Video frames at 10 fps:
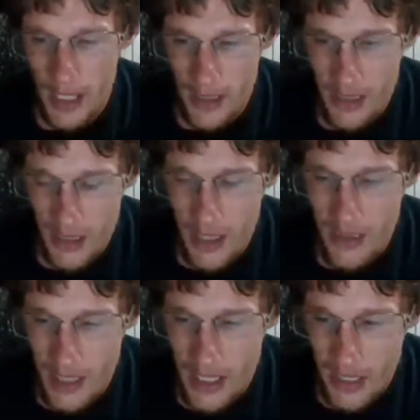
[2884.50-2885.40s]
of
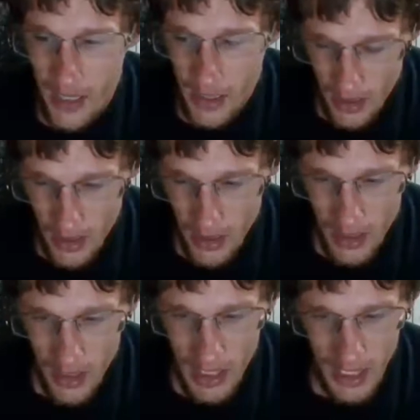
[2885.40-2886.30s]
60.
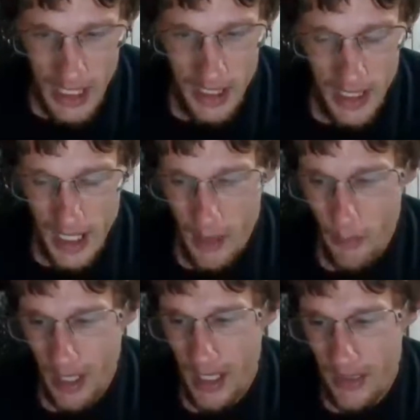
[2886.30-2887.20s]
And I think
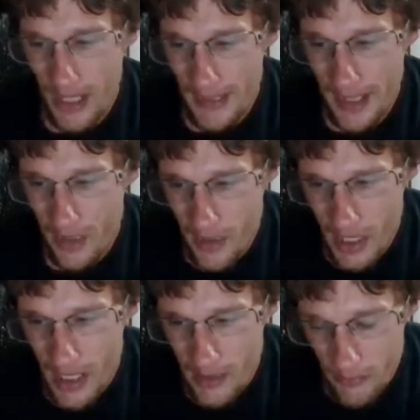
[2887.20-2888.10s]
it's
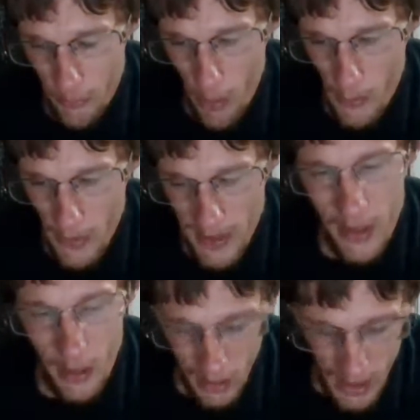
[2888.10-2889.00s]
less than 40%
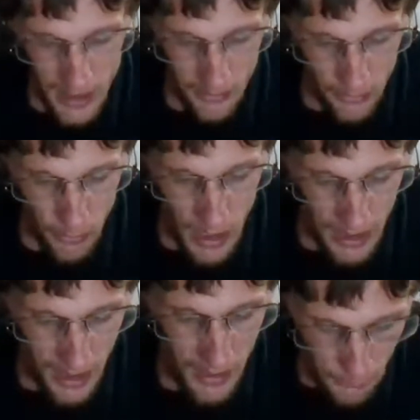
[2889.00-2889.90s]
or at
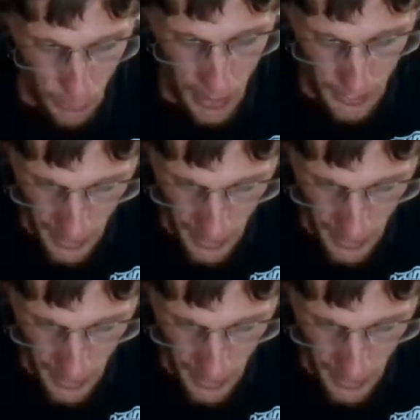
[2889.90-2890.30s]
least 40%